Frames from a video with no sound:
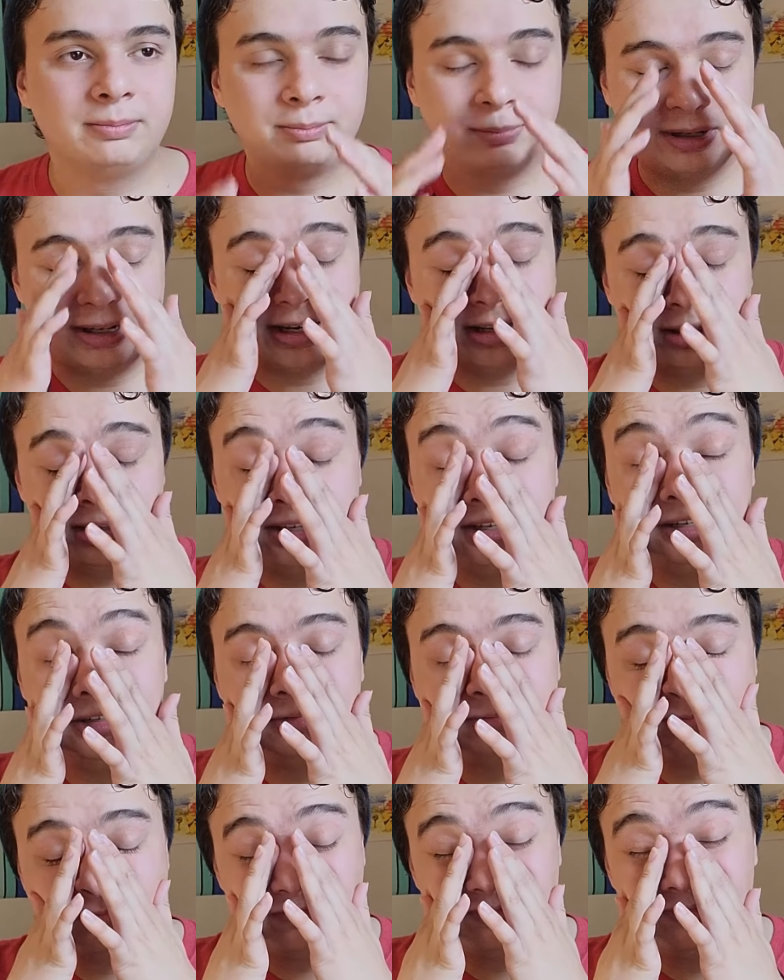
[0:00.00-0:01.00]
But I
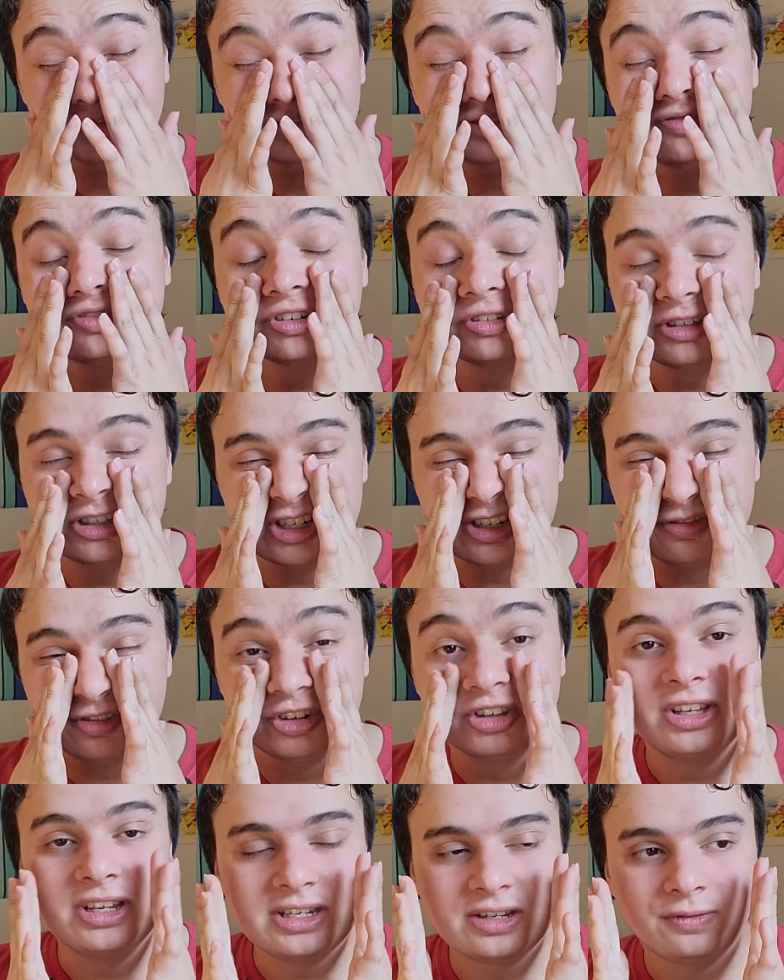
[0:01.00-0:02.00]
think for just for
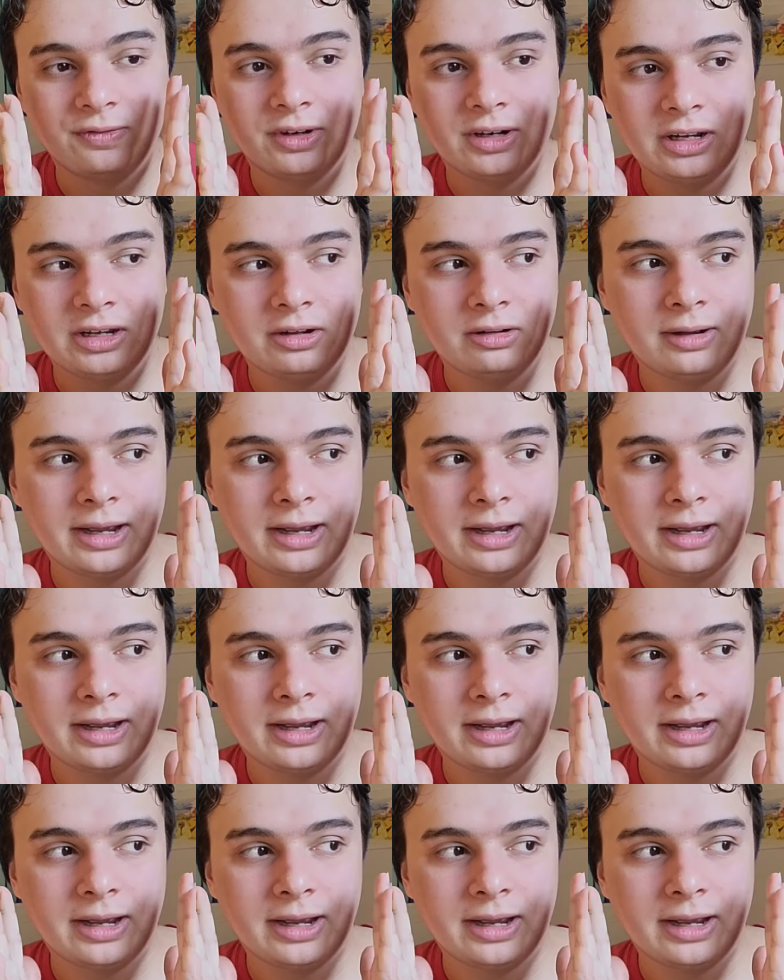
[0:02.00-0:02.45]
this video,